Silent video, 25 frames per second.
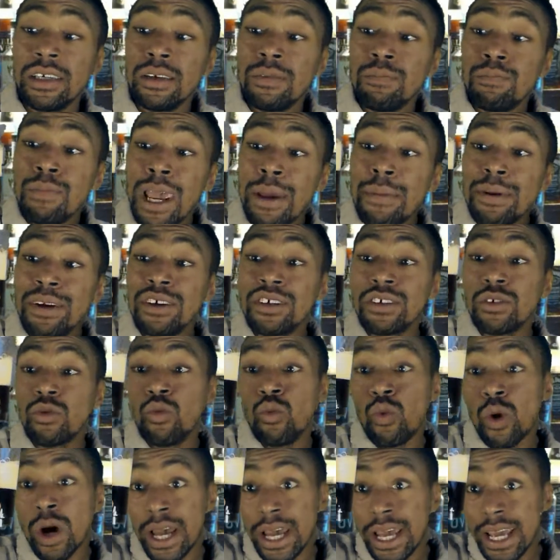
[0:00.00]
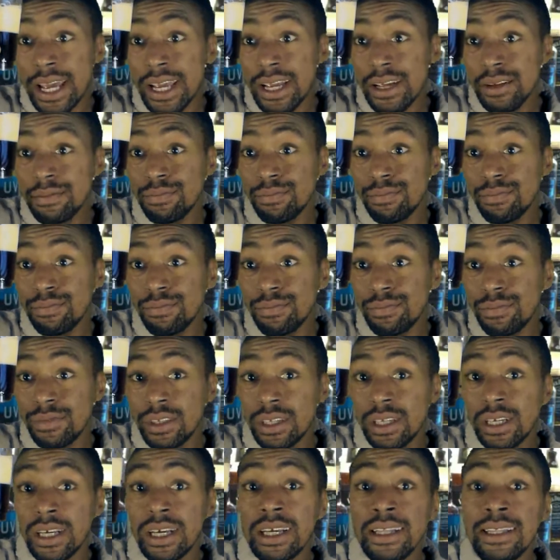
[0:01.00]
maybe there's a way
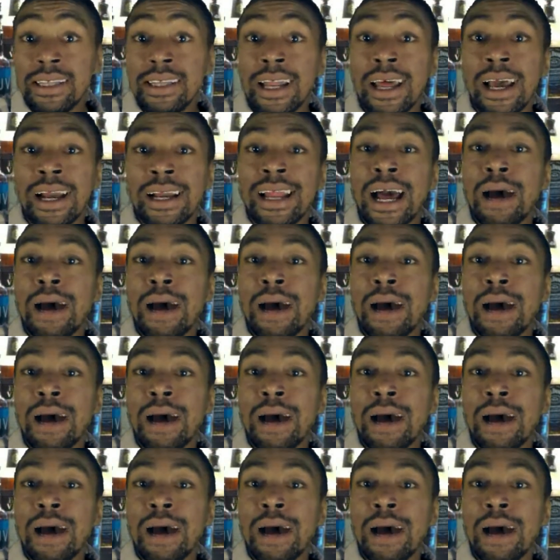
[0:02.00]
the,